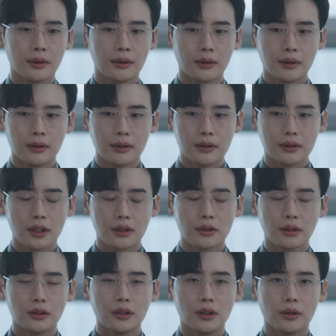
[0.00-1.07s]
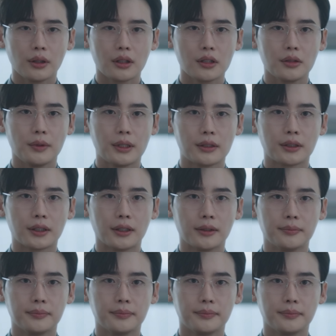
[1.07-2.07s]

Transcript: Joo-hyung hid his inner turmoil.